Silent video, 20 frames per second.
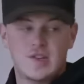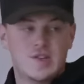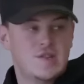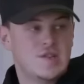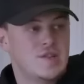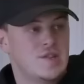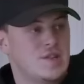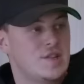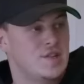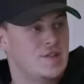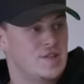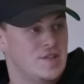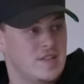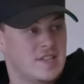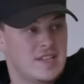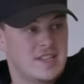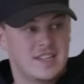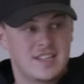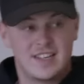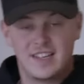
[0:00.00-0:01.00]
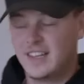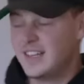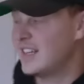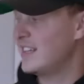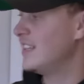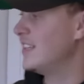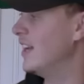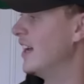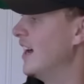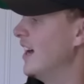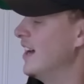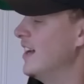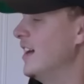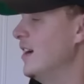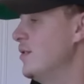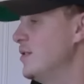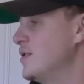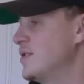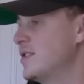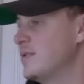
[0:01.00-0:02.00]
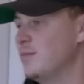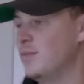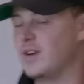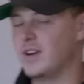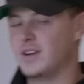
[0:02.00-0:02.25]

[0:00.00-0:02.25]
that was amazing. Amazing. Yeah, that was